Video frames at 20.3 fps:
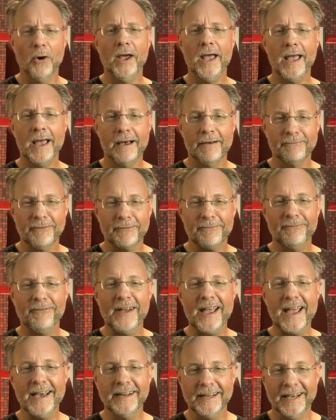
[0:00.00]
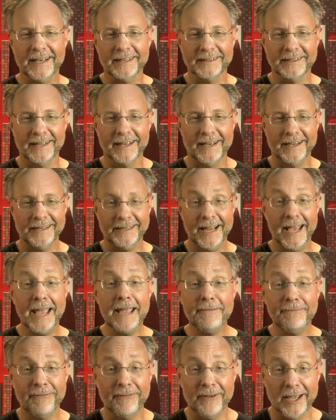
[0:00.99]
hey, I have a fan online.
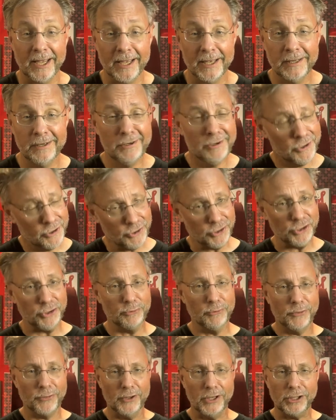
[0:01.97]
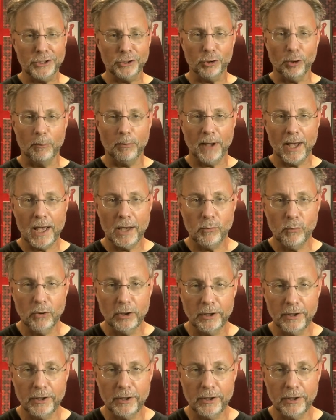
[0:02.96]
Hey, fan, do you think you'll buy one